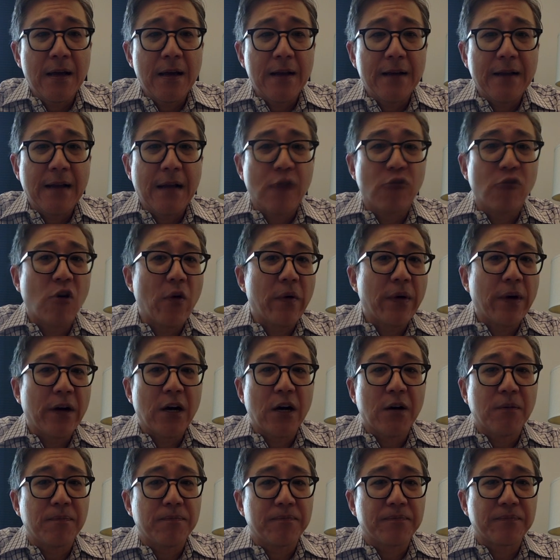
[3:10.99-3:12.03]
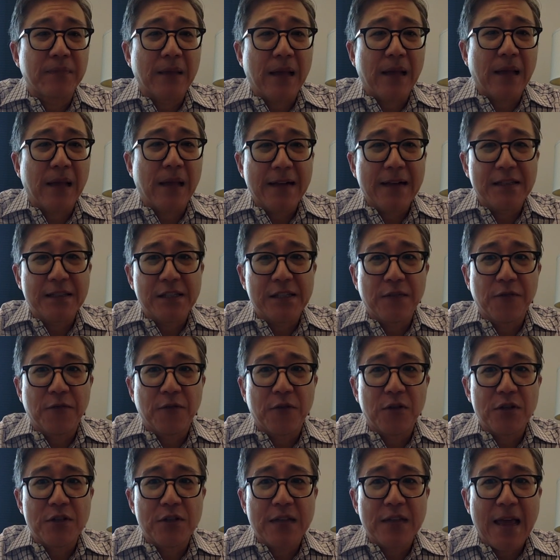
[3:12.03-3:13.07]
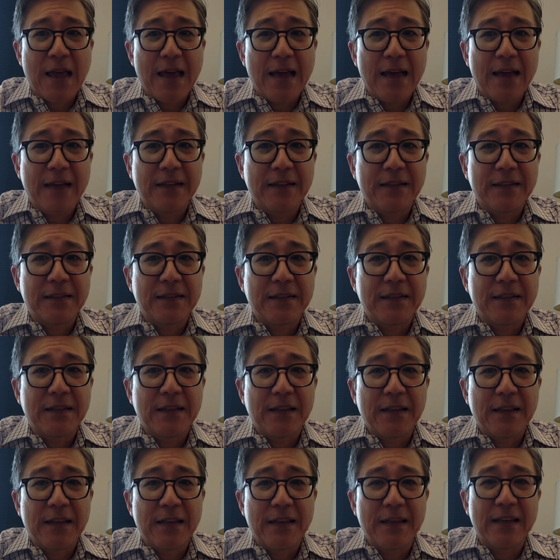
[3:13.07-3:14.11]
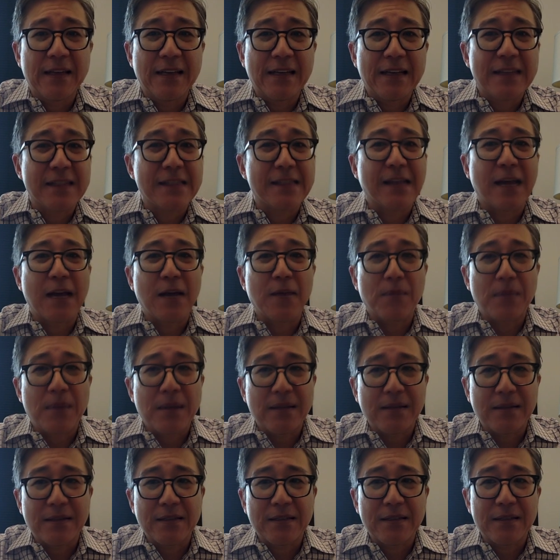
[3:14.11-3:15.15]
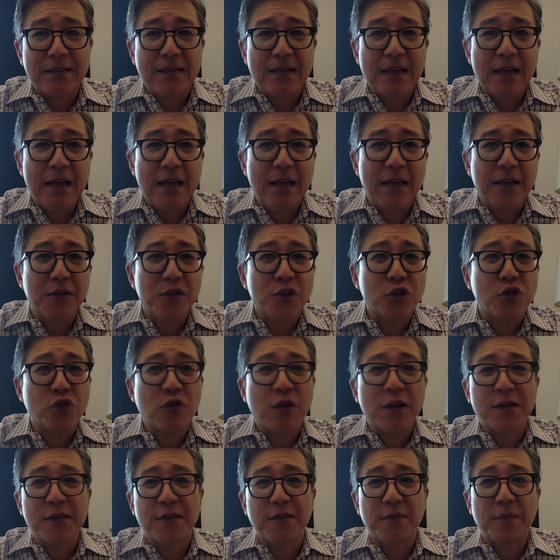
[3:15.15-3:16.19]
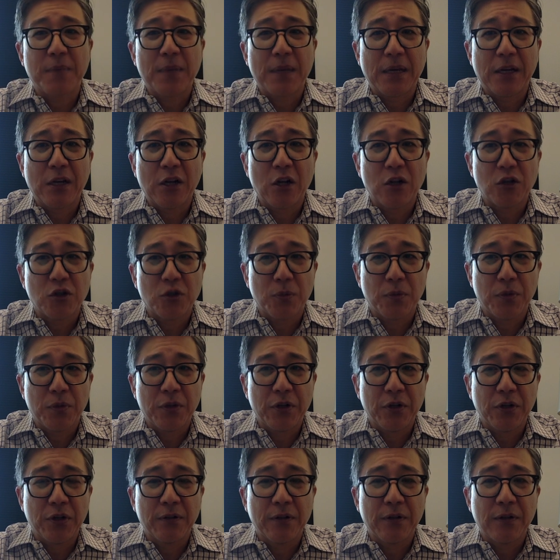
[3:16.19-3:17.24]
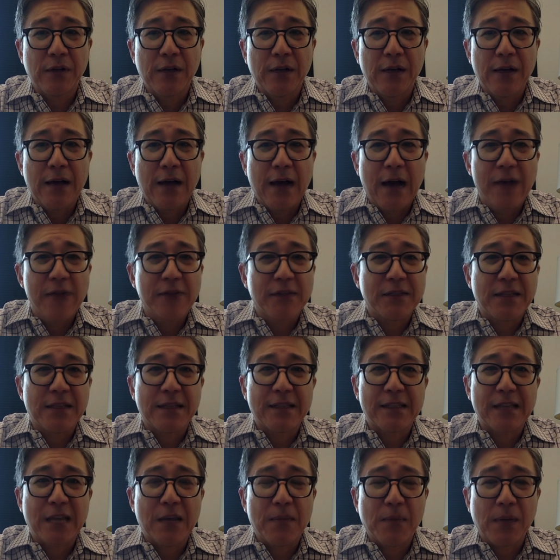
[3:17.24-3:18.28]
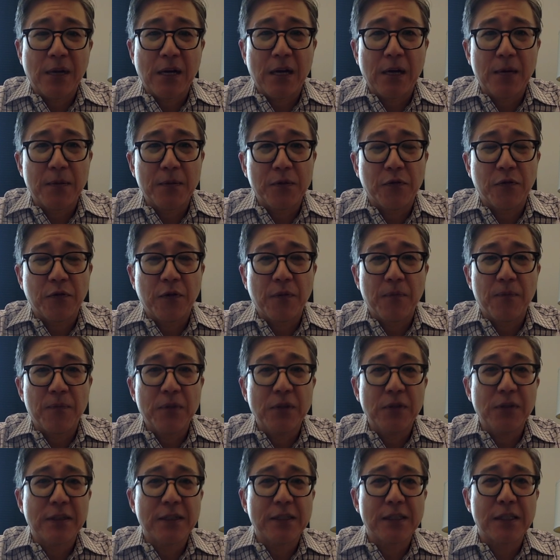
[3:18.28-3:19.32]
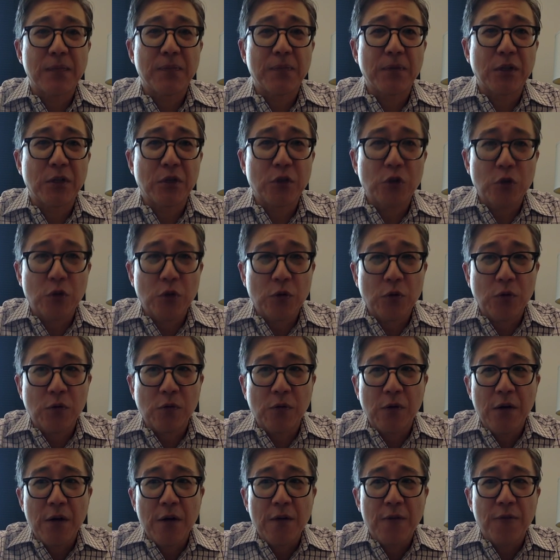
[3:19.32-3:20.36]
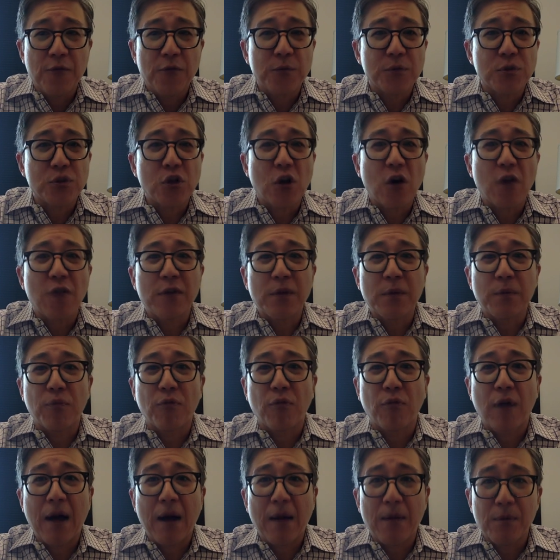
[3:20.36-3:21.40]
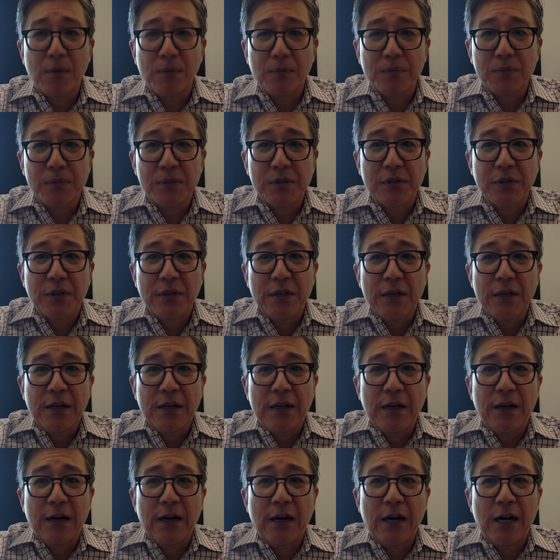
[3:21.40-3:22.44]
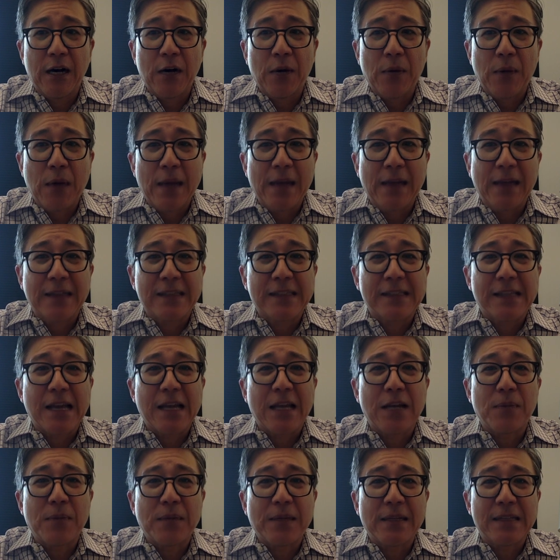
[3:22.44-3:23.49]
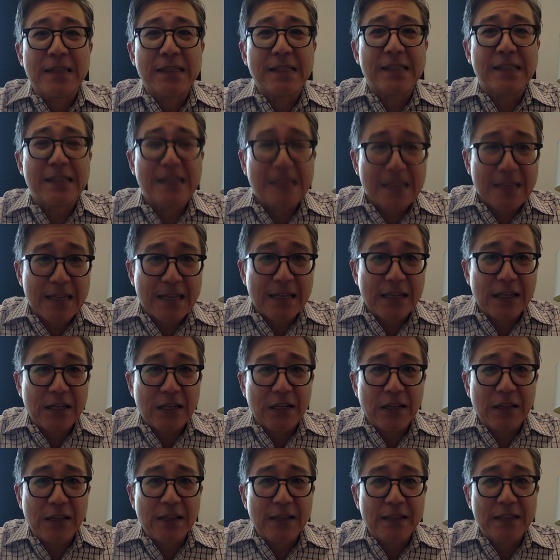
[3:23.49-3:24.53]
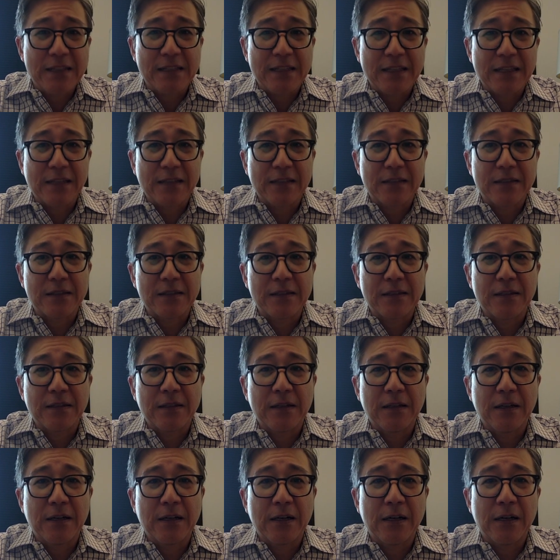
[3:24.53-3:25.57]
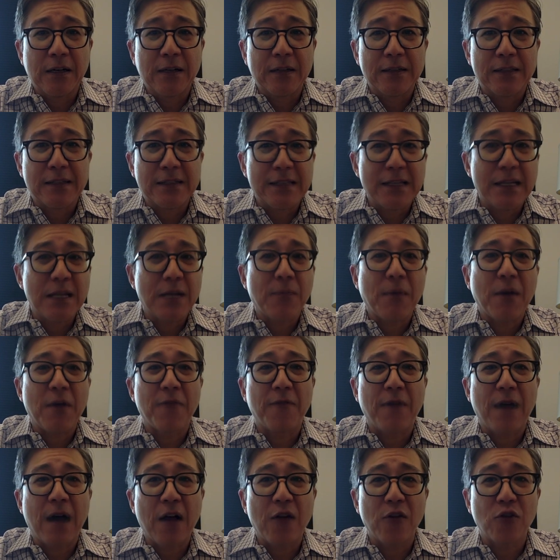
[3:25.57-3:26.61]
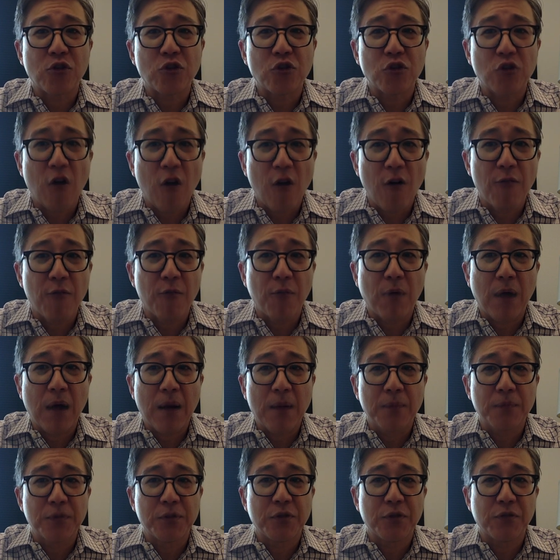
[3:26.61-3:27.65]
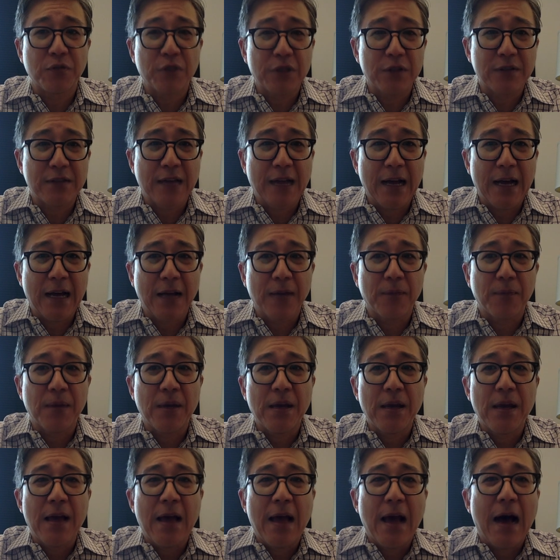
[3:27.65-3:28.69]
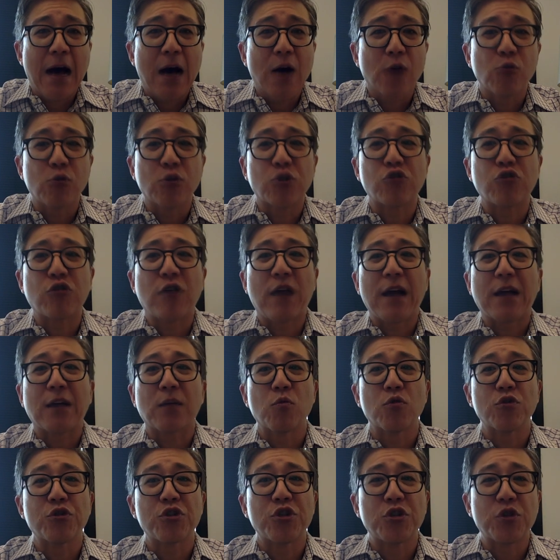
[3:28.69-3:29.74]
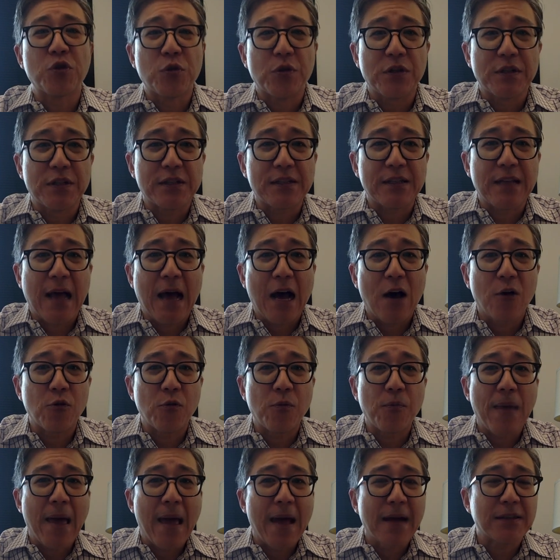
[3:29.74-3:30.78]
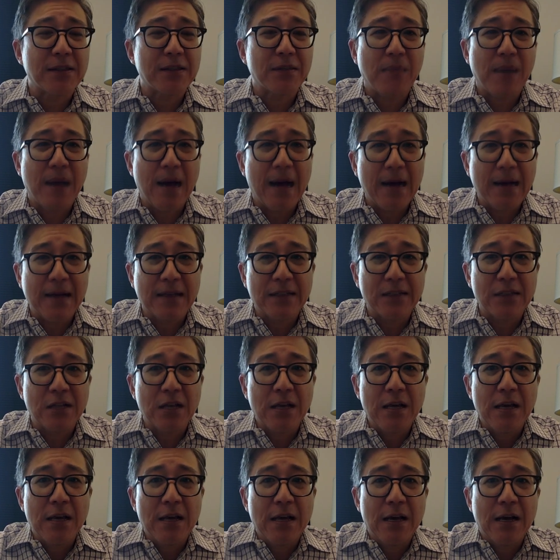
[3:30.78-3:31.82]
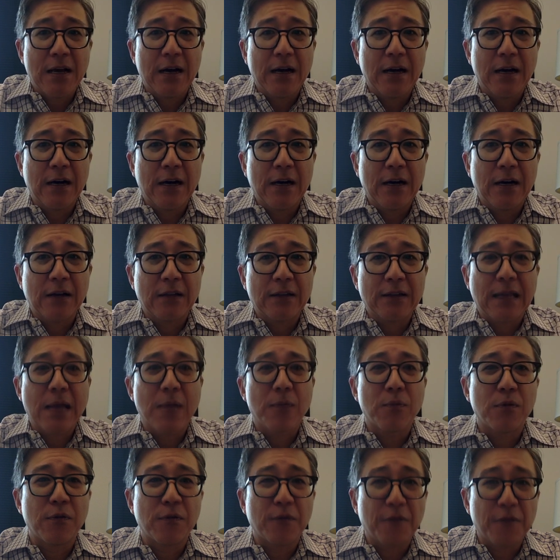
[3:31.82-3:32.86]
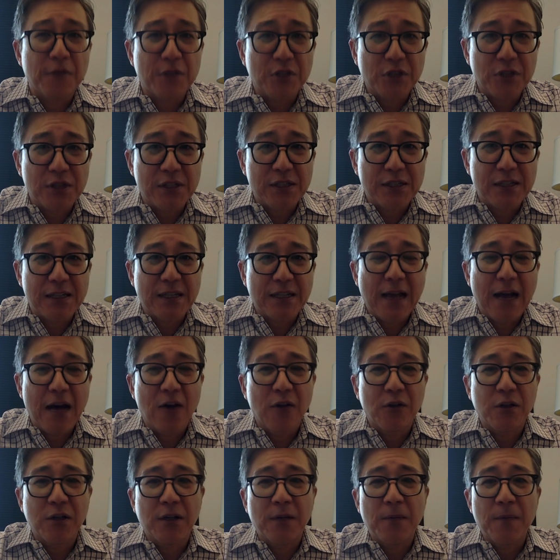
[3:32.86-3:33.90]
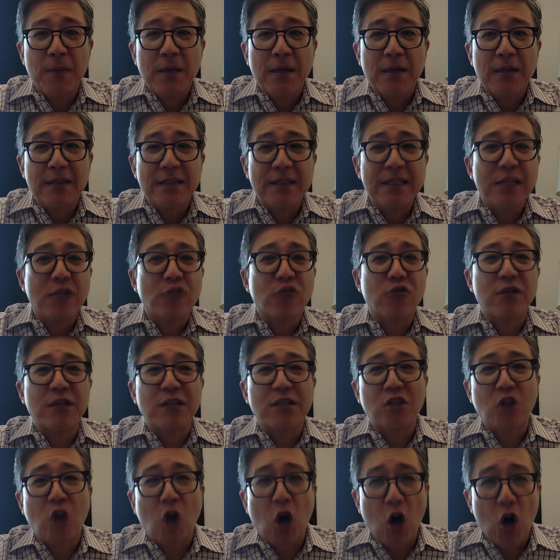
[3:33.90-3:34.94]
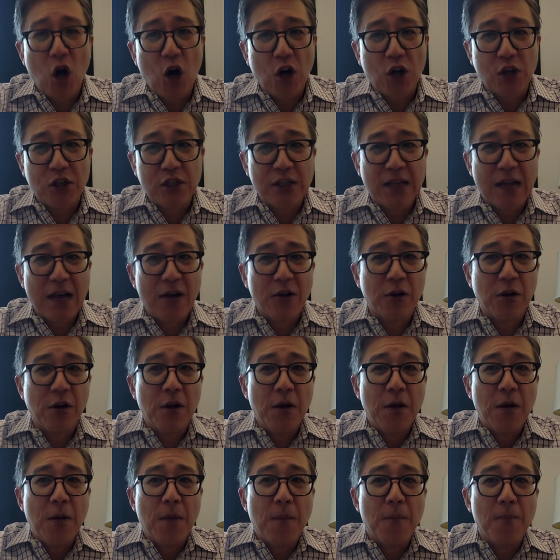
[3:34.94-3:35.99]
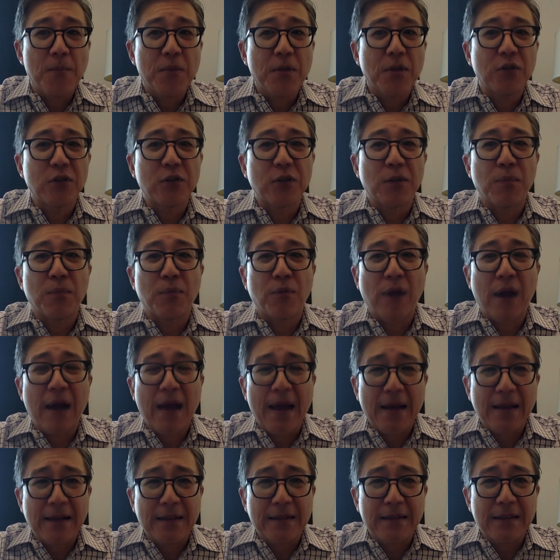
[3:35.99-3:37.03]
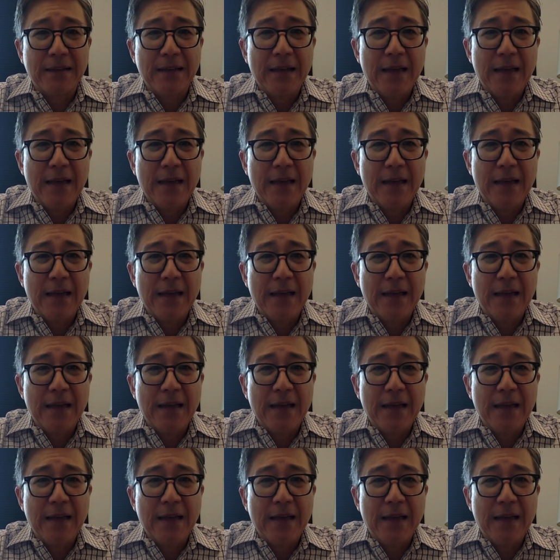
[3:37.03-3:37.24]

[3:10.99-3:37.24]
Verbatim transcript: Now, growing up, I got to see firsthand the excitement and the stress of being an entrepreneur. Obviously, the excitement comes from building something new, from solving problems, um, and it excited me to see these things, uh, seeing my father solve problems in real time, how to attract more students, how to maximize uh, labor efficiency, how to decrease costs, how to build a brand.